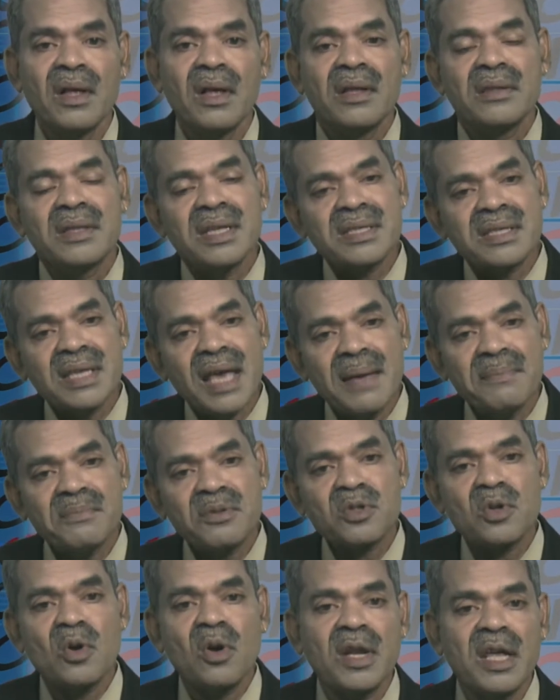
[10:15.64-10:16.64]
The same
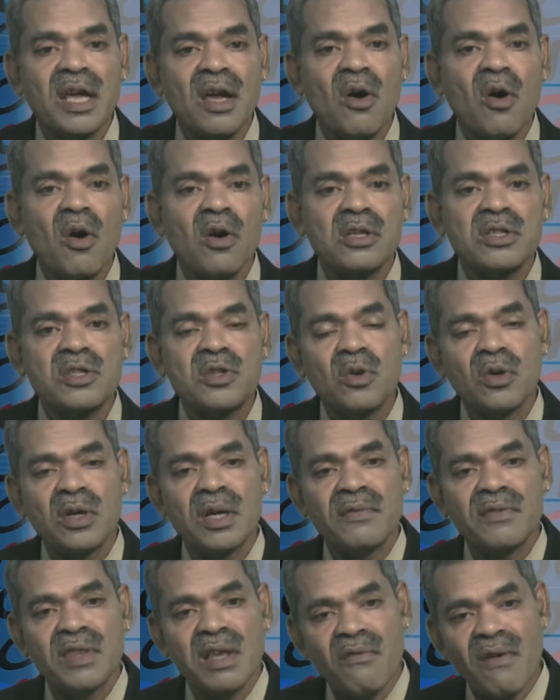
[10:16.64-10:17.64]
story holds good
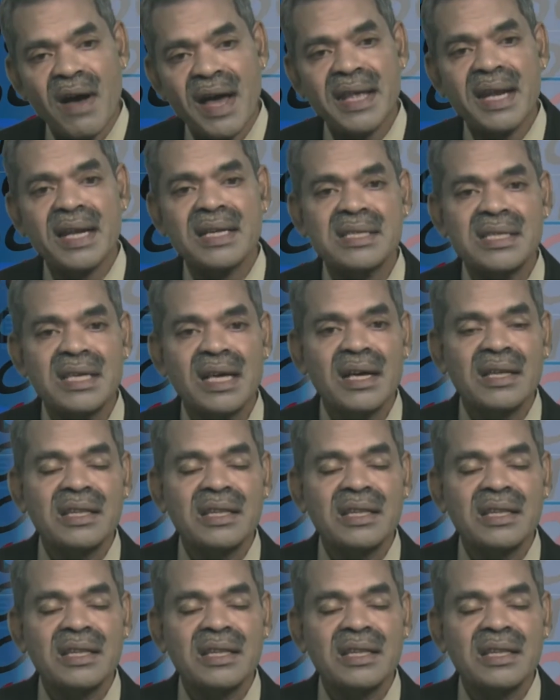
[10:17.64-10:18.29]
with the virus.